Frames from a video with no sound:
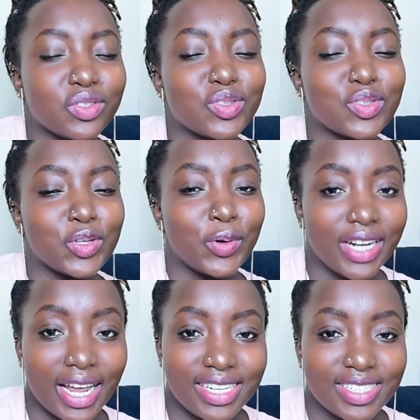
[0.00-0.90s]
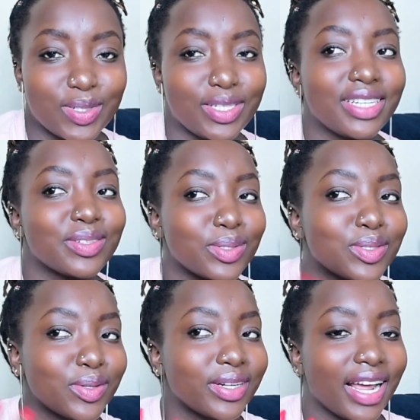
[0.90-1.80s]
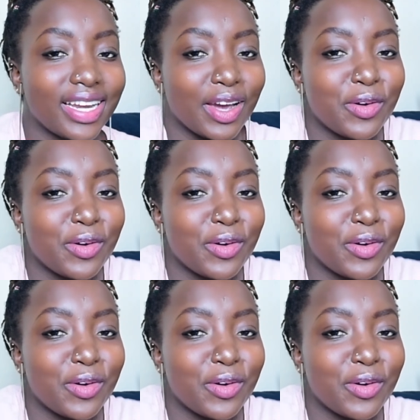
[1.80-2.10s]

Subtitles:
so nerdy today. It was so nerdy.